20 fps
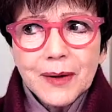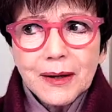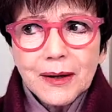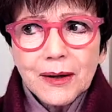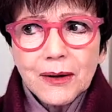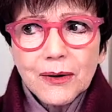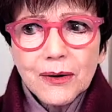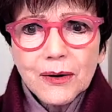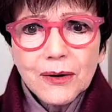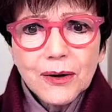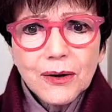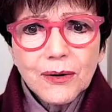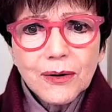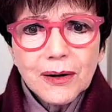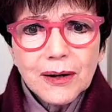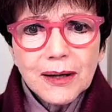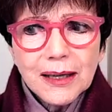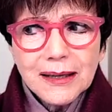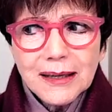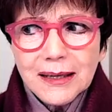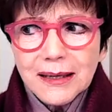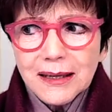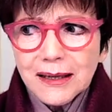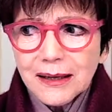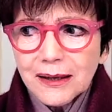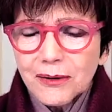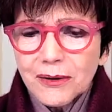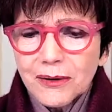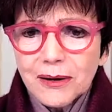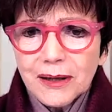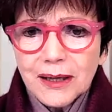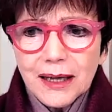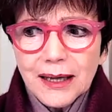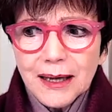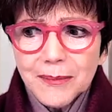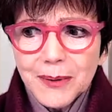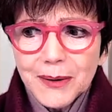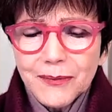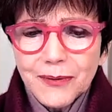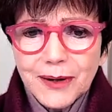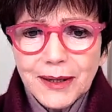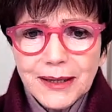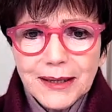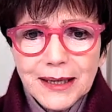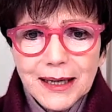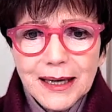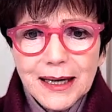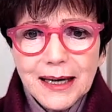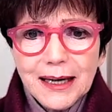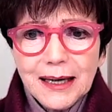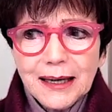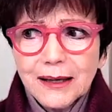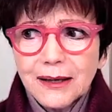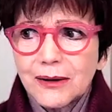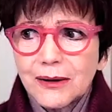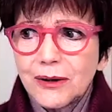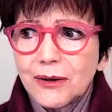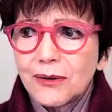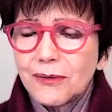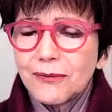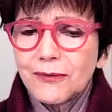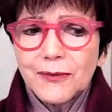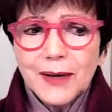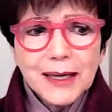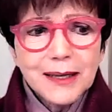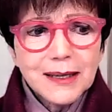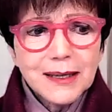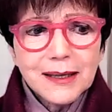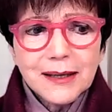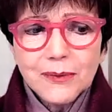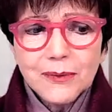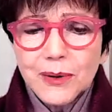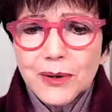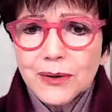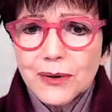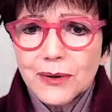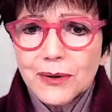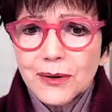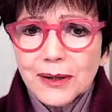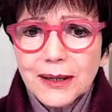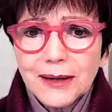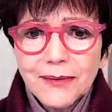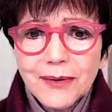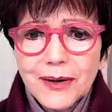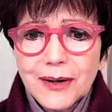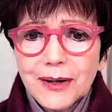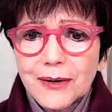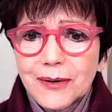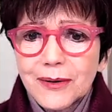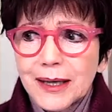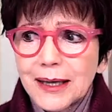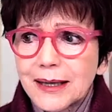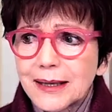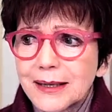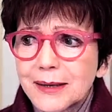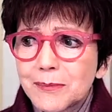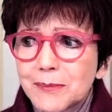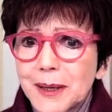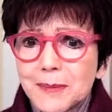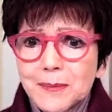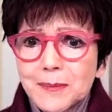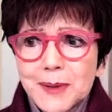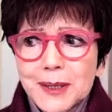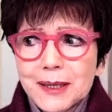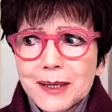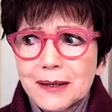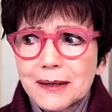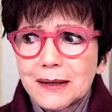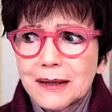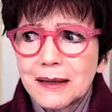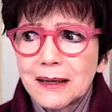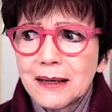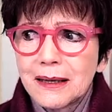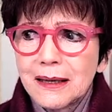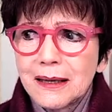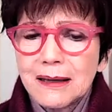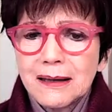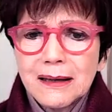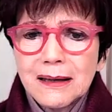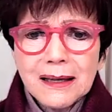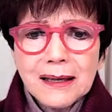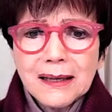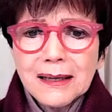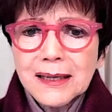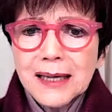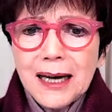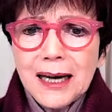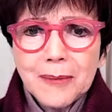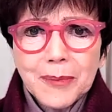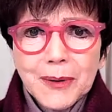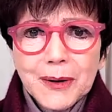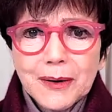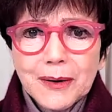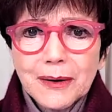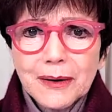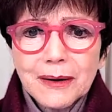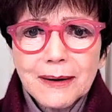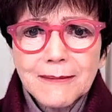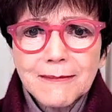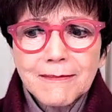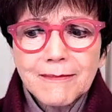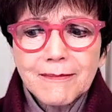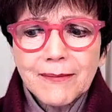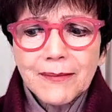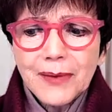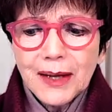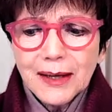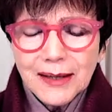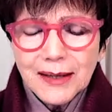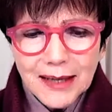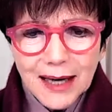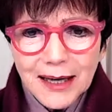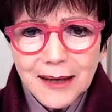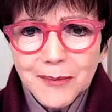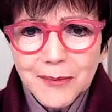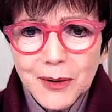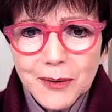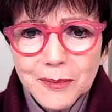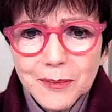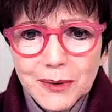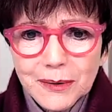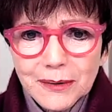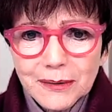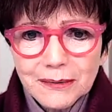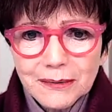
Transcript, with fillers: You know, you're gutsy. You get up every day and you face the world, even though it has bumps and things happen. That's admirable.